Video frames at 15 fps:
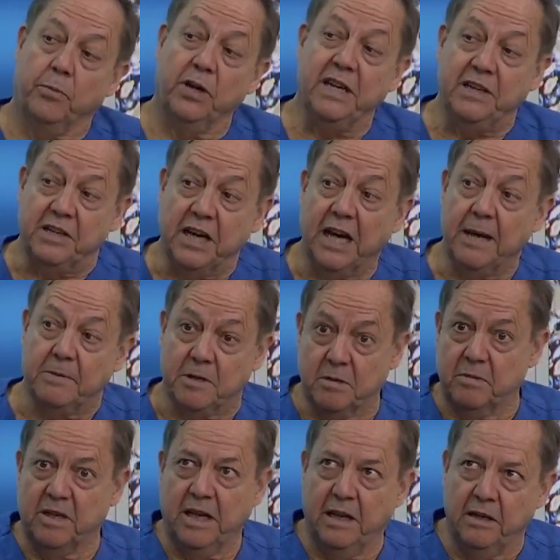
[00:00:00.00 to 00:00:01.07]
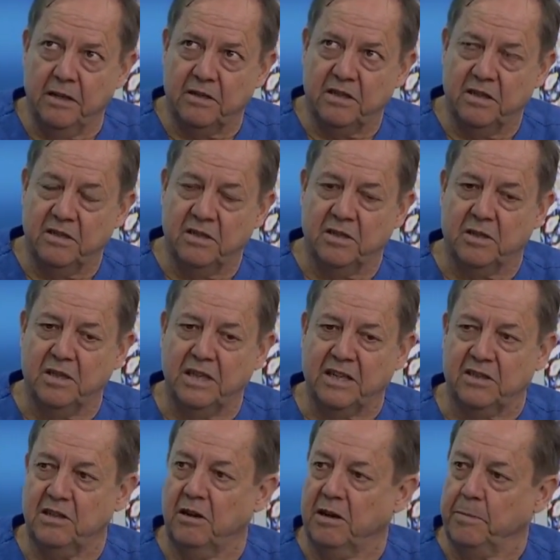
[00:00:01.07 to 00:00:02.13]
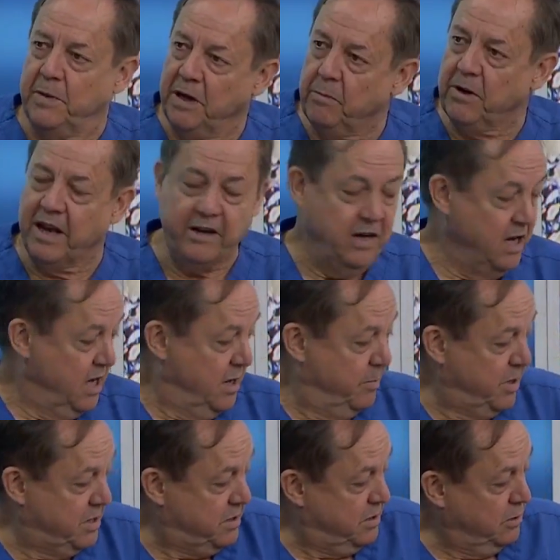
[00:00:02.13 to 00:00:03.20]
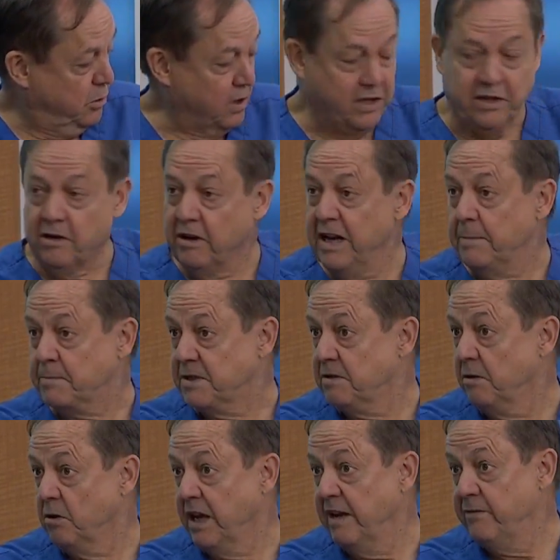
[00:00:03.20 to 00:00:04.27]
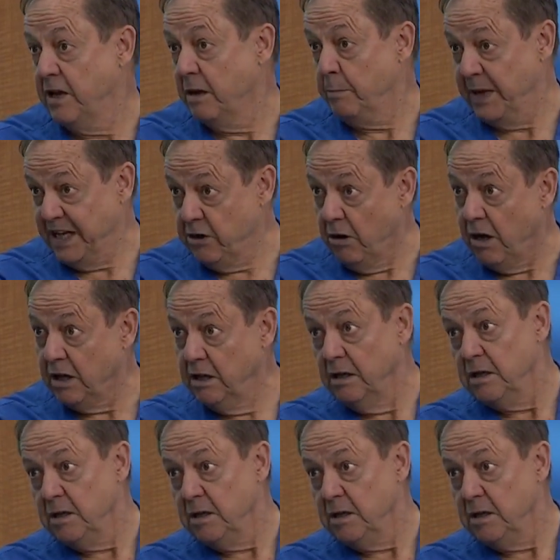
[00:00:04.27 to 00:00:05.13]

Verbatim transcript: breed types, and this isn't necessarily purebred, but look at their hips. Okay, if you got a big dog,